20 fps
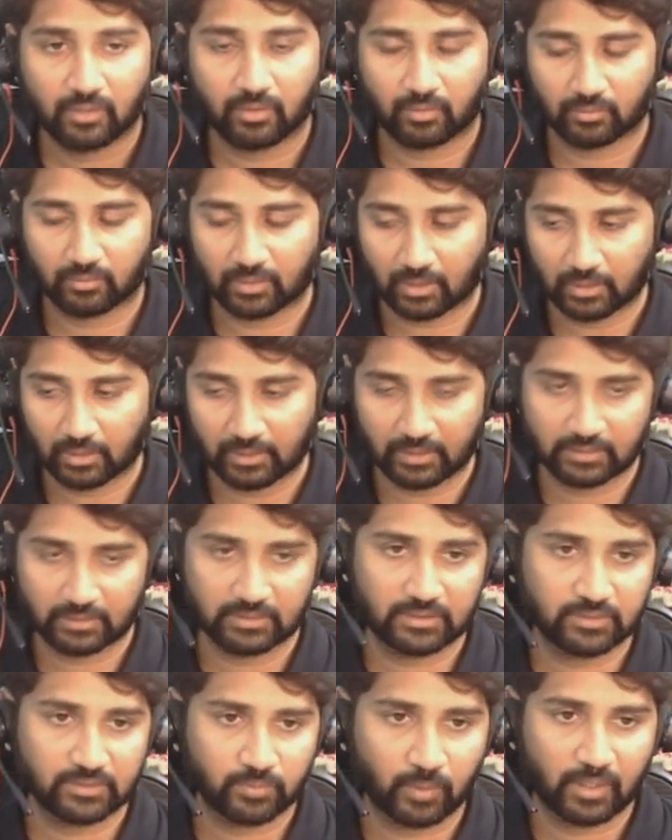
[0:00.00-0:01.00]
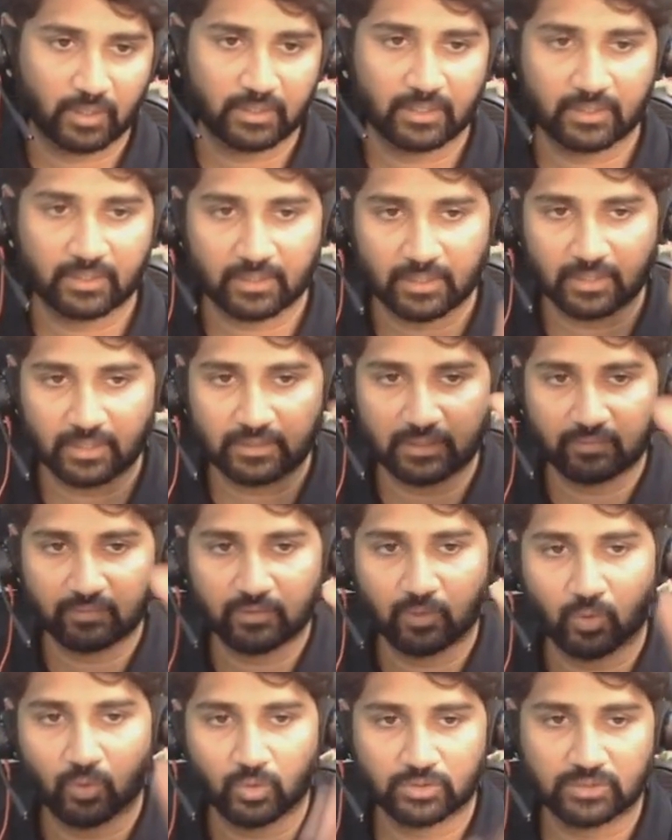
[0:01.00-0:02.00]
the agents what I create they
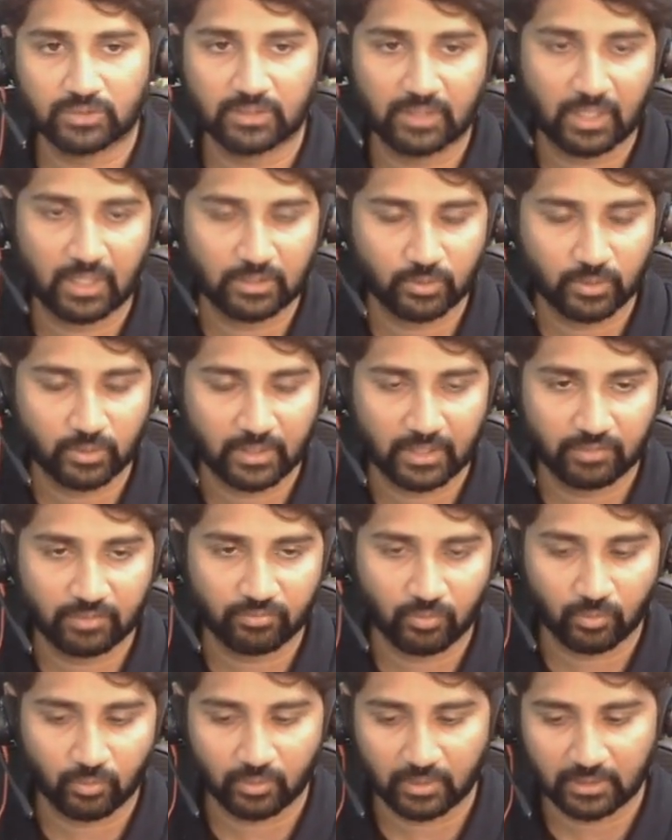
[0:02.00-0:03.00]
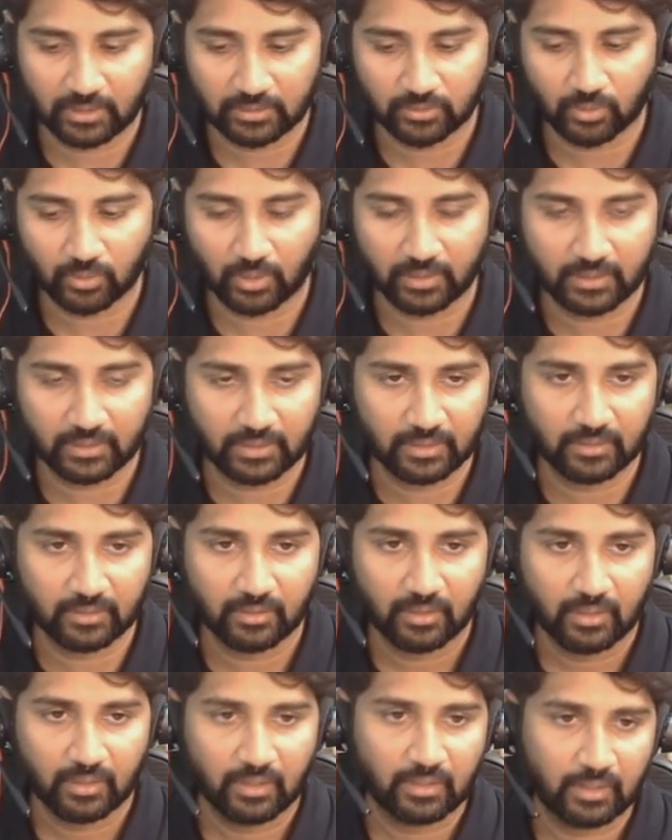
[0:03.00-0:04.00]
will host in the Azure AI Foundry so I need
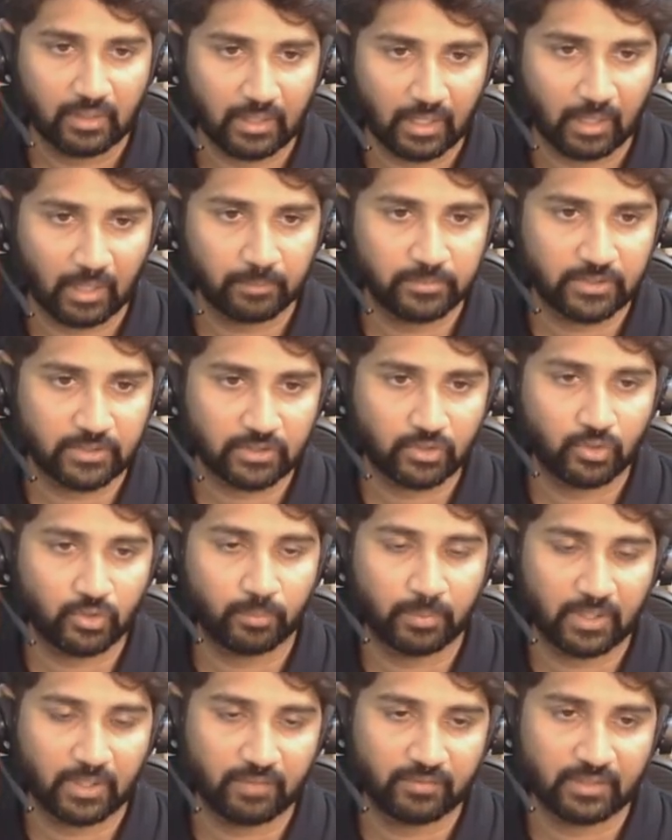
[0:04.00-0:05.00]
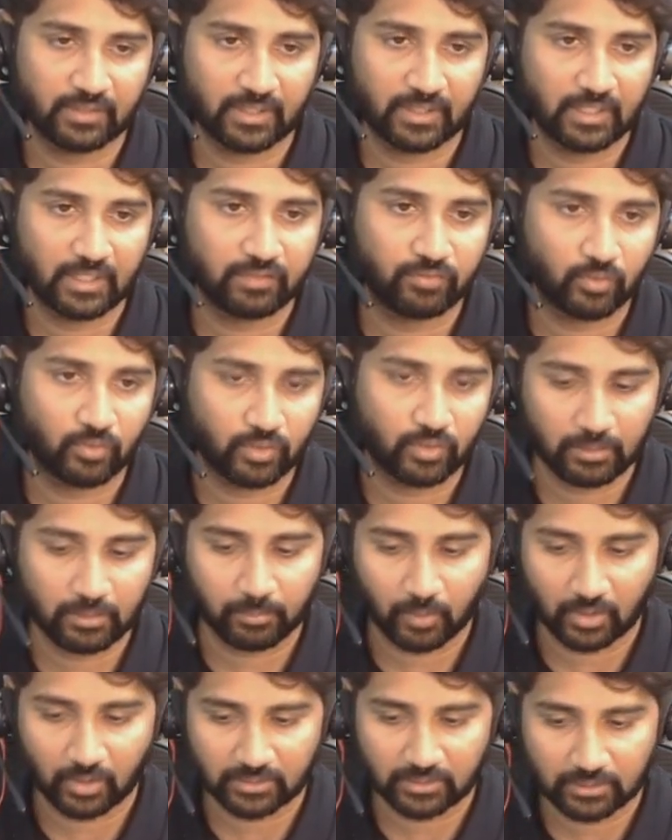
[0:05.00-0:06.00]
a object to play with the AI Foundry
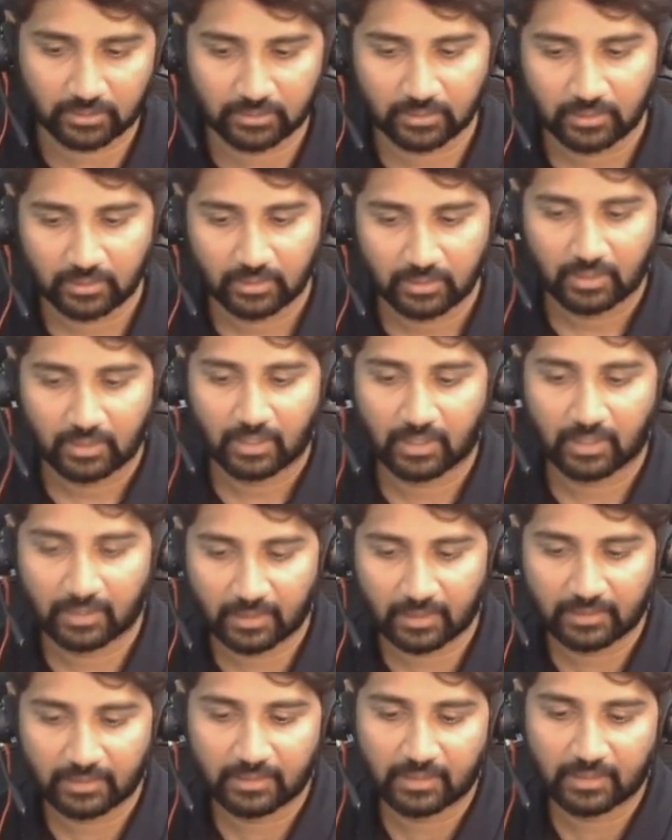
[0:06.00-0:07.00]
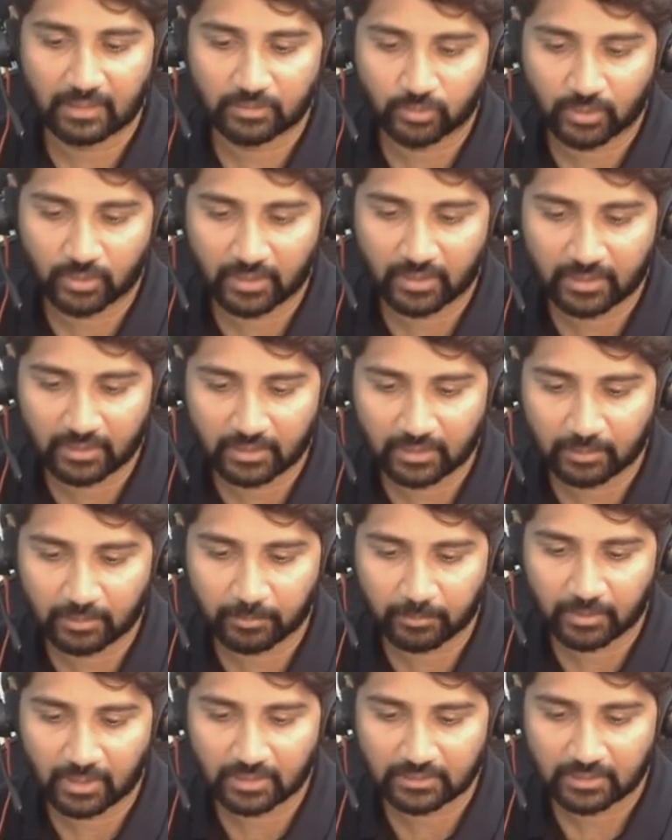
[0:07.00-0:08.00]
project and I need Azure Identity
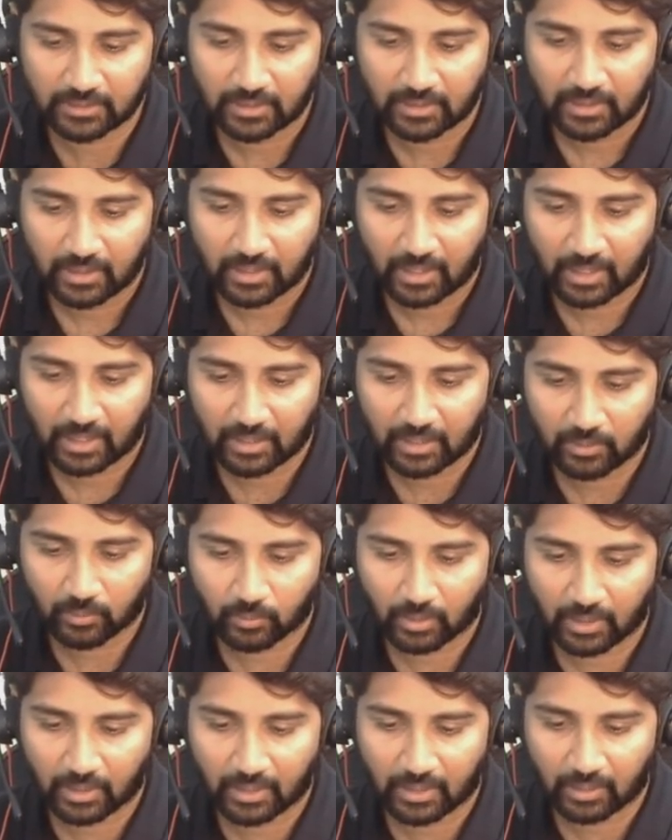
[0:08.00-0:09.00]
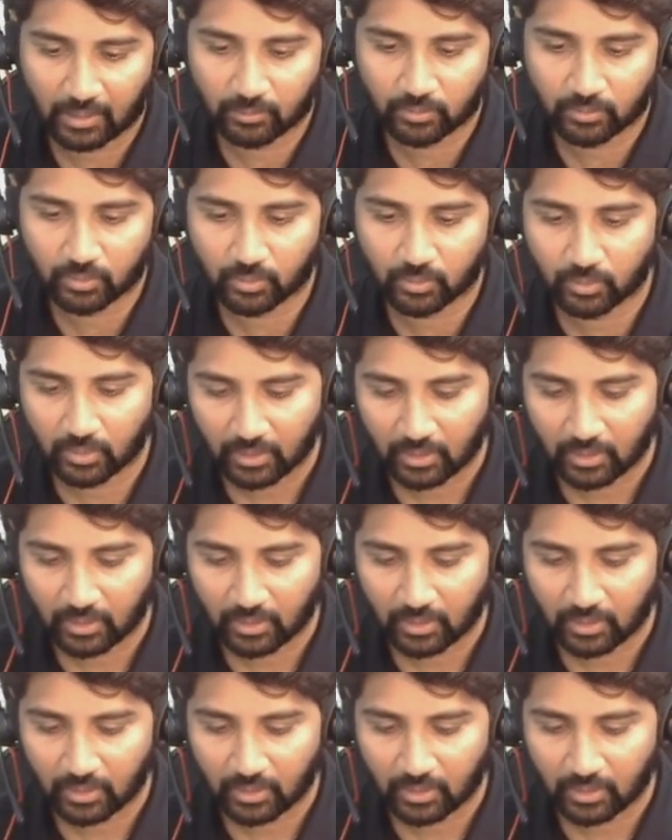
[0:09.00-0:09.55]
because I, I have to